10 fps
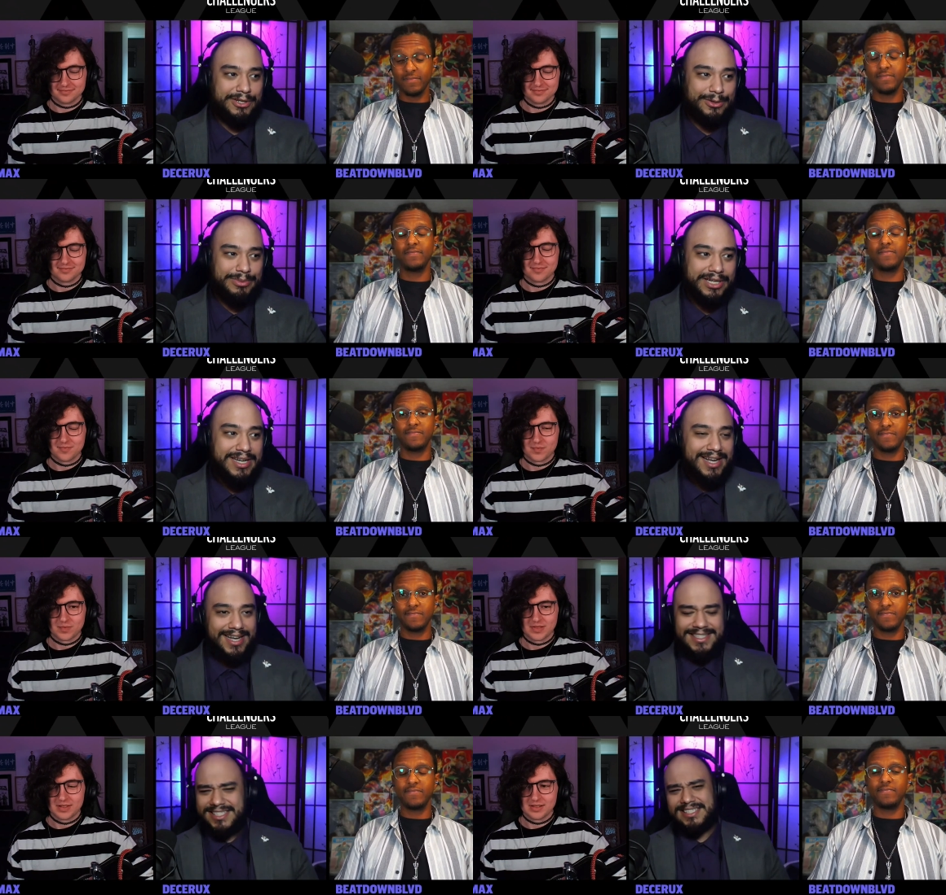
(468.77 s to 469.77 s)
Speaker 1: ago. But
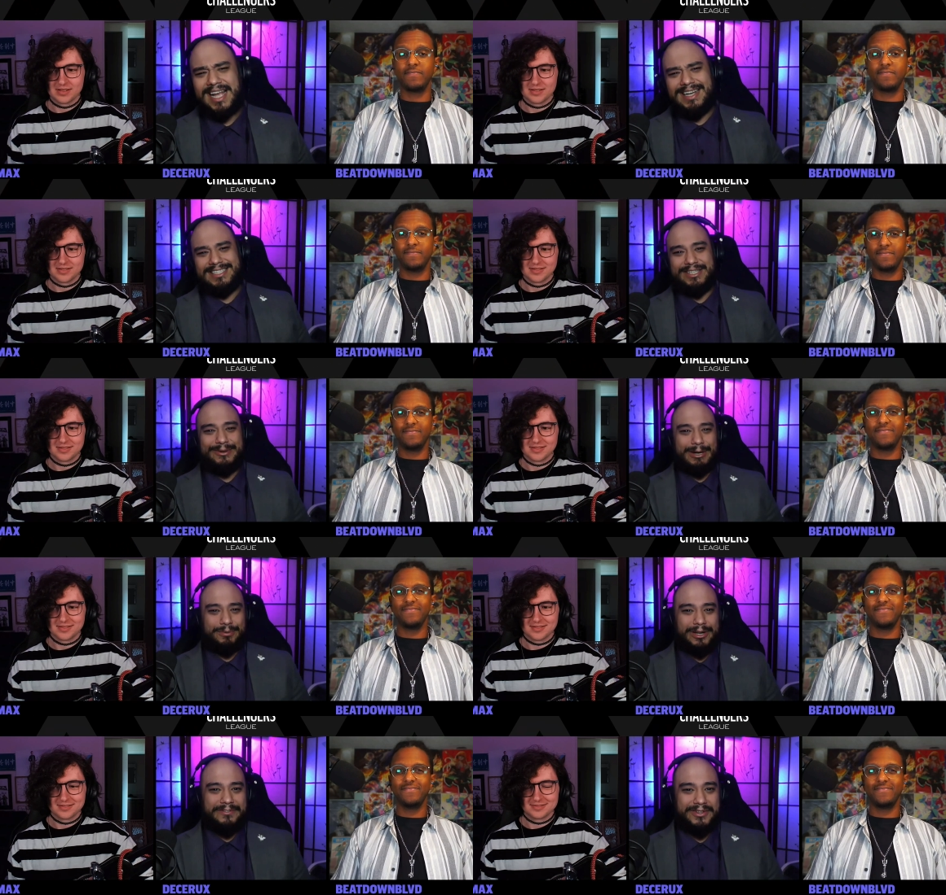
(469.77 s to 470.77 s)
it's exciting to uh,
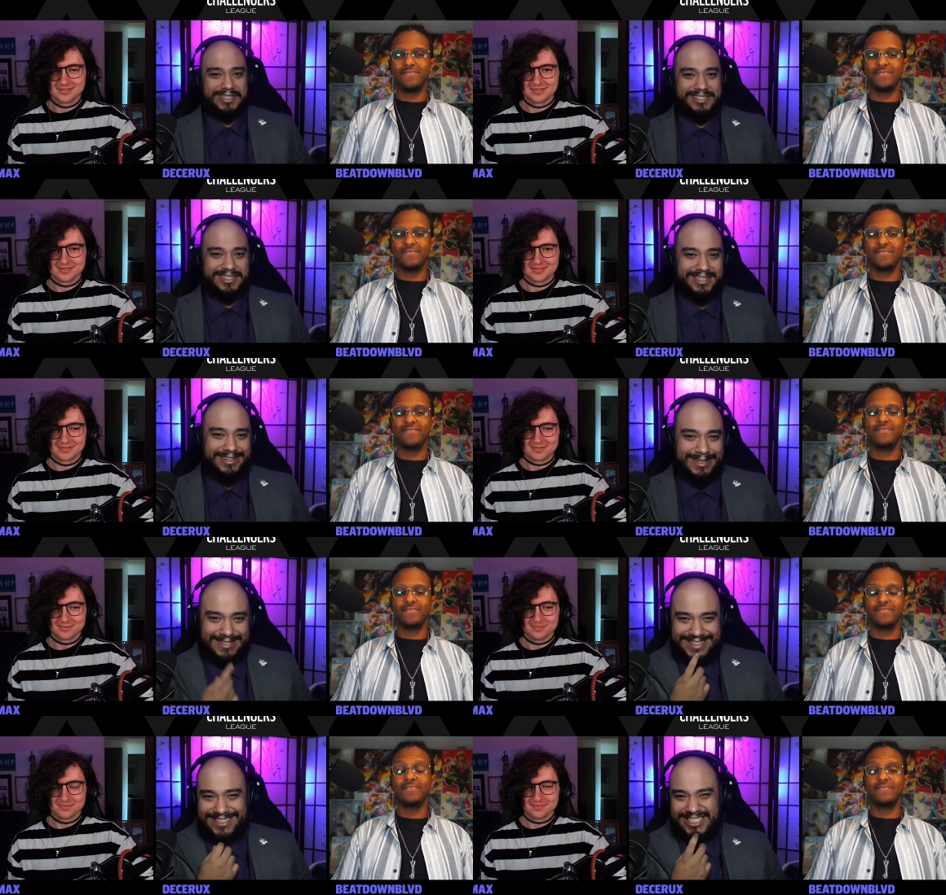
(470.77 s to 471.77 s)
preview this, and
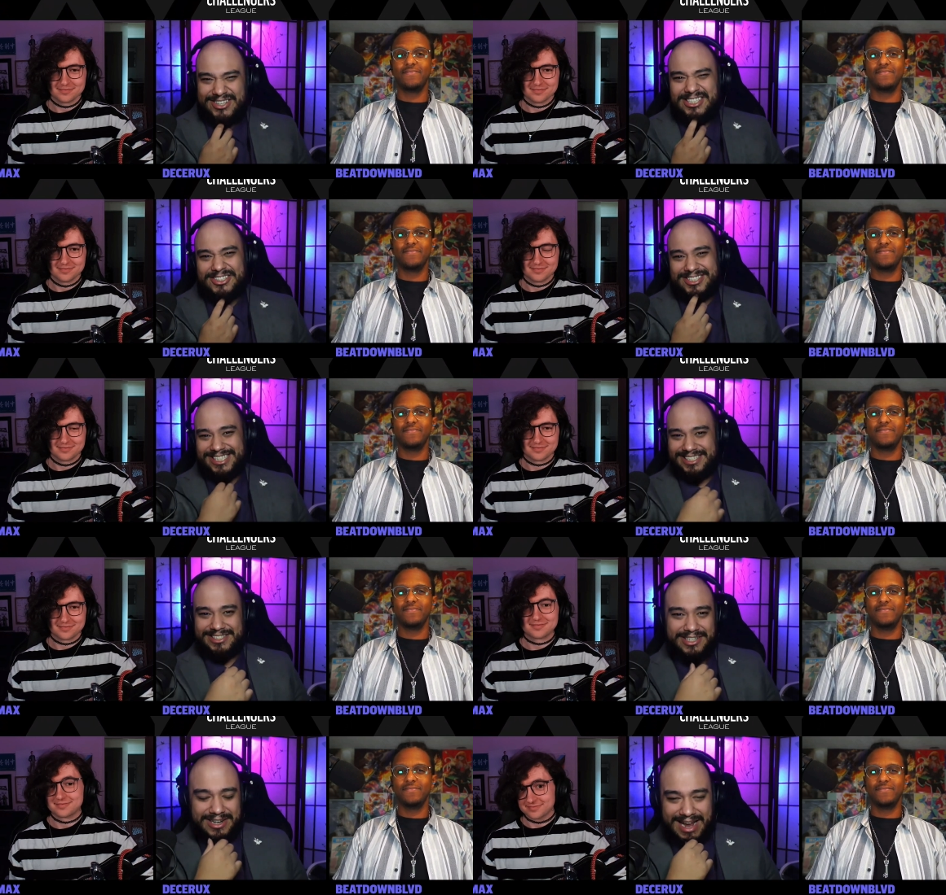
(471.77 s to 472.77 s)
scratch our
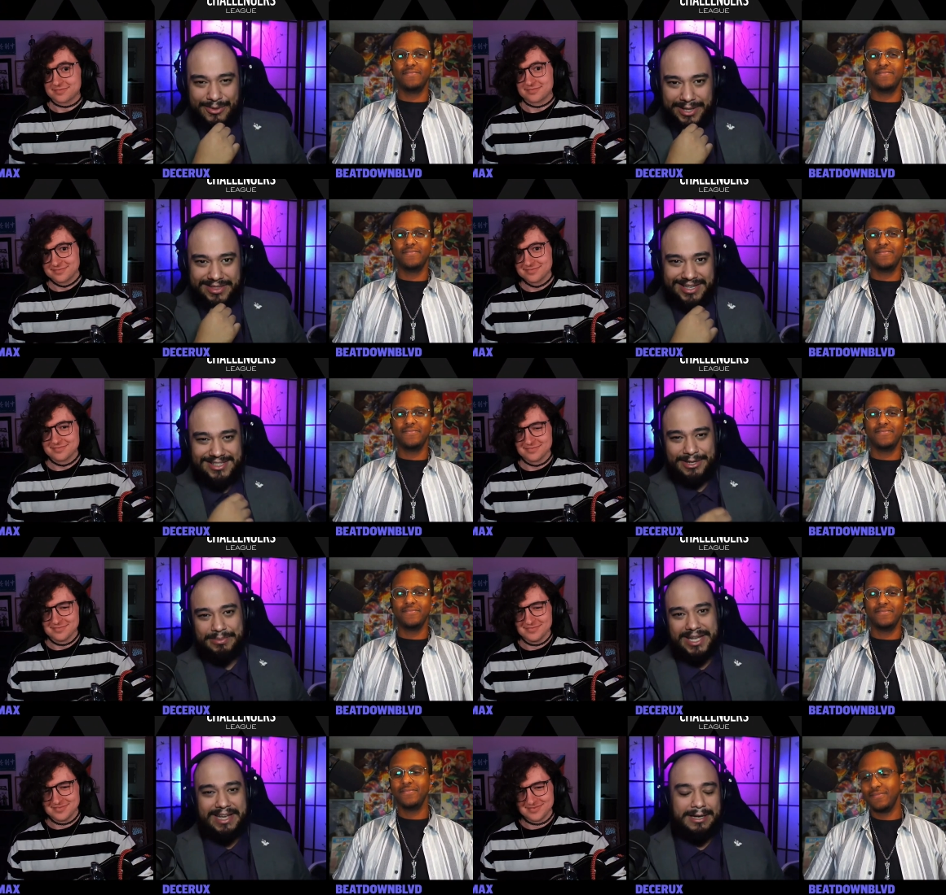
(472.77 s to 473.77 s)
chins on how we think it's going to
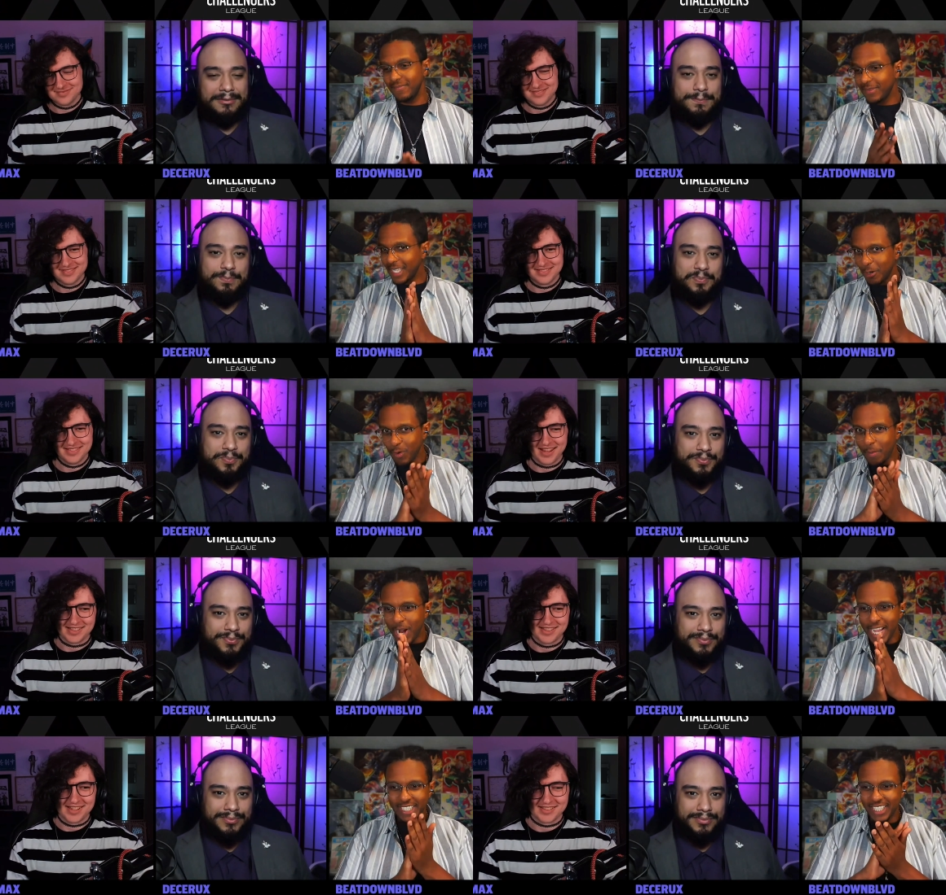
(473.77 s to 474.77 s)
play out.
Speaker 2: You know, rub our
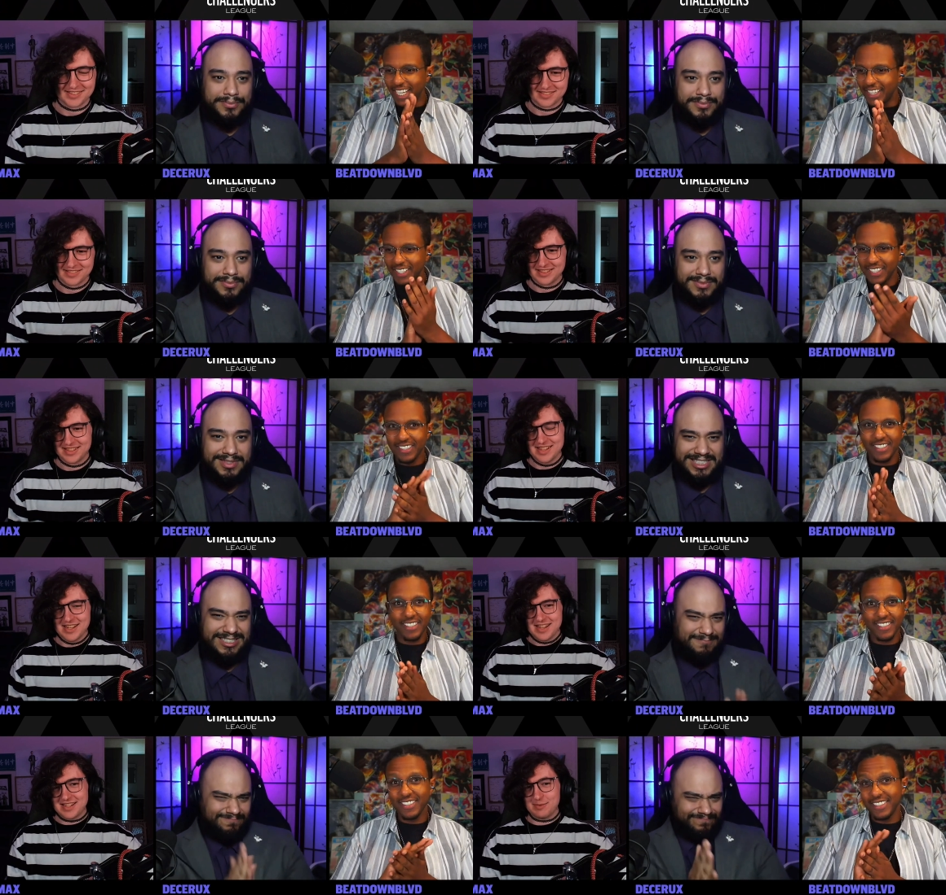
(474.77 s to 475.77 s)
hands yes.
Speaker 1: together.
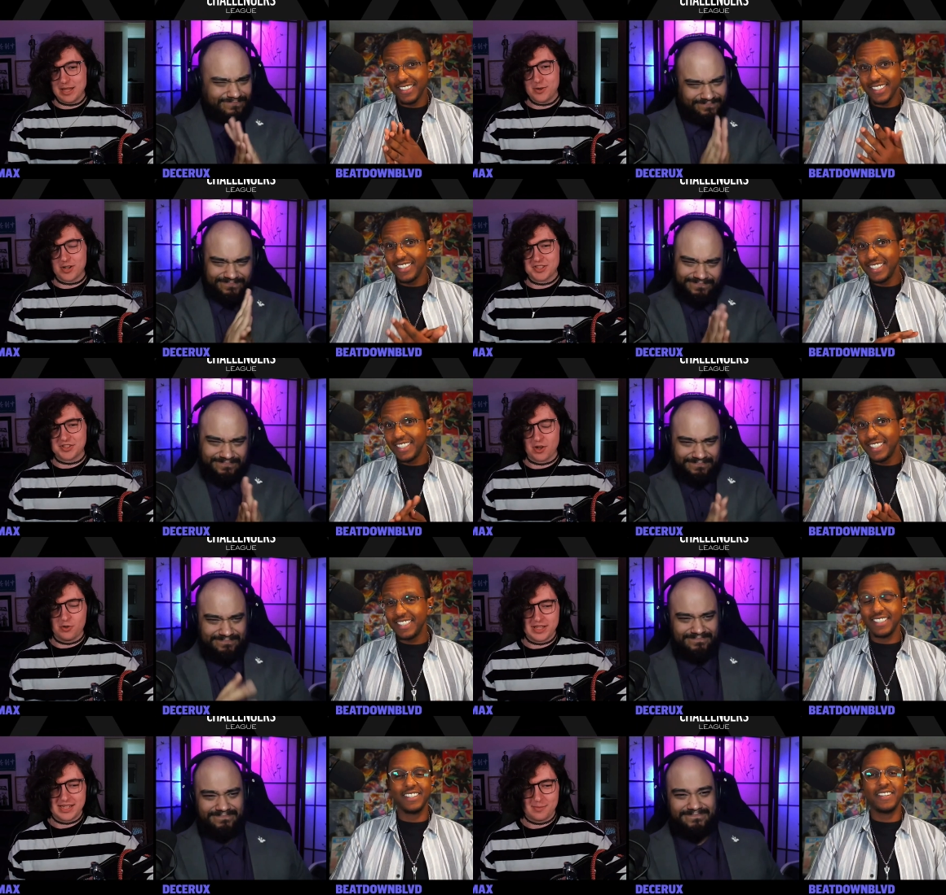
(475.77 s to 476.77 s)
Speaker 3: Mm. Team Liquid also the
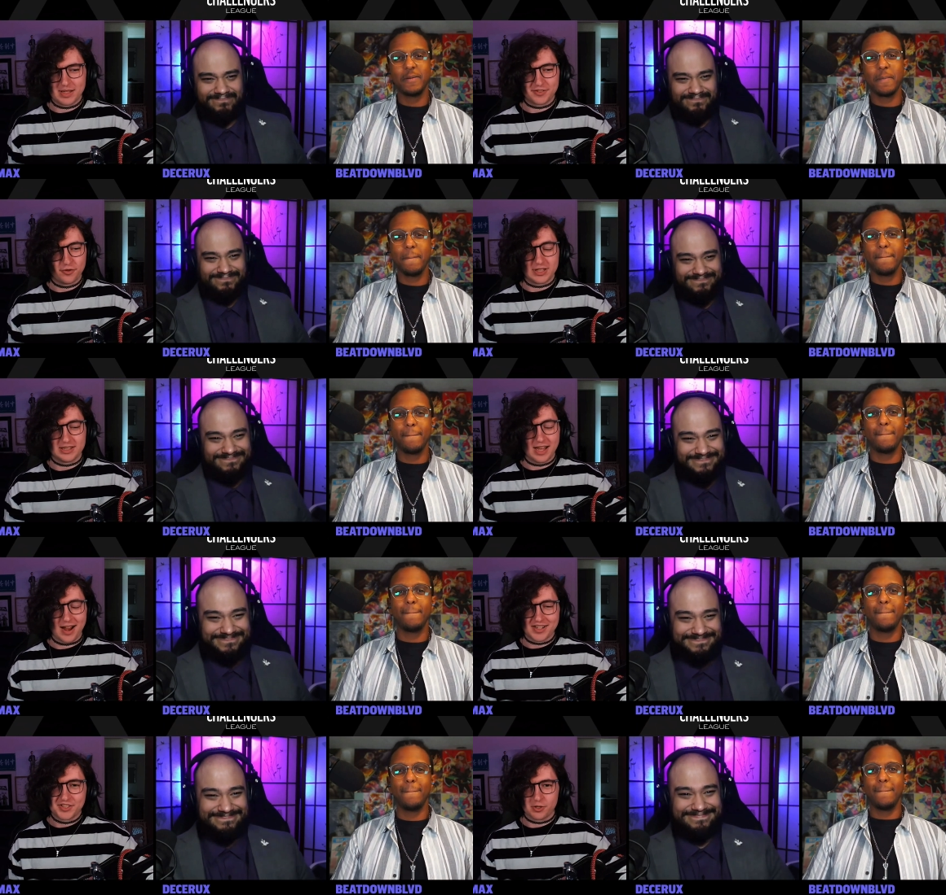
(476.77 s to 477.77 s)
only team that's fully
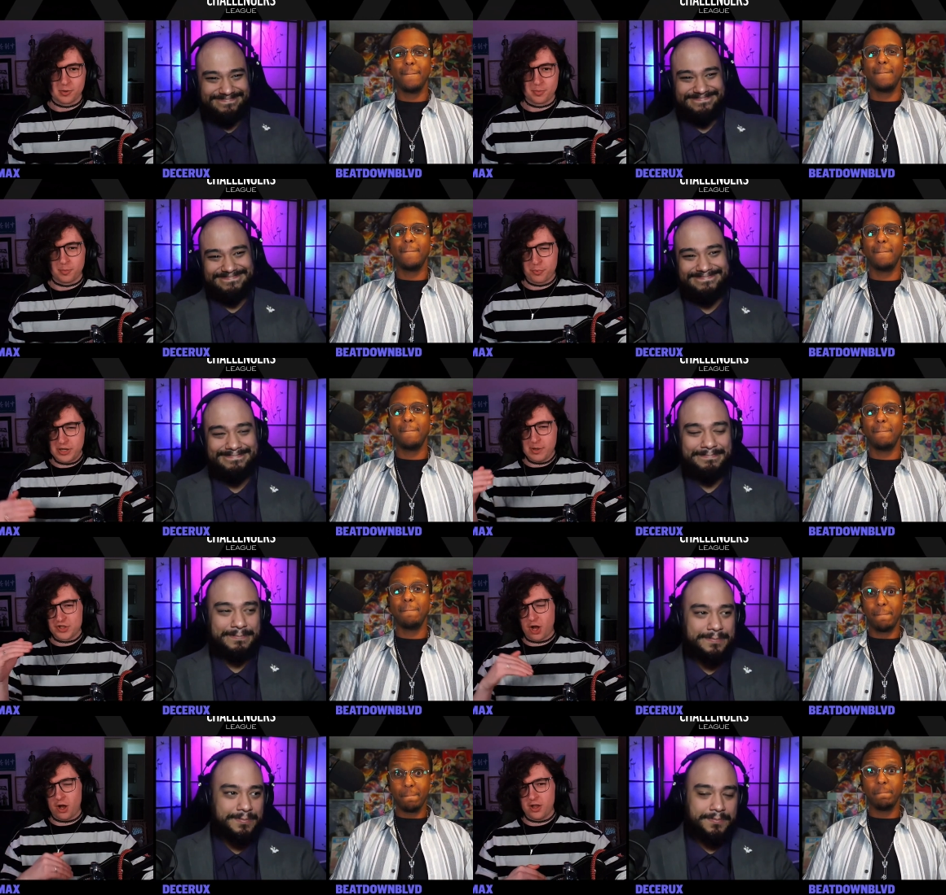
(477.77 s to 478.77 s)
locked, so pretty
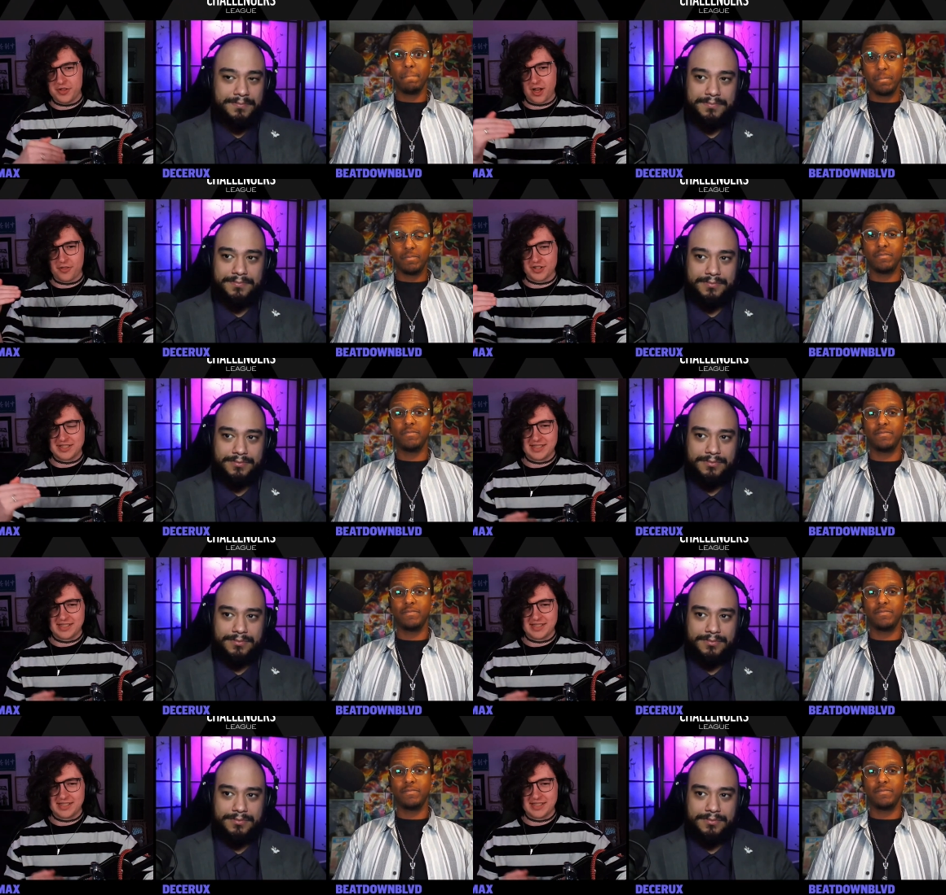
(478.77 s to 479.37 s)
much all the other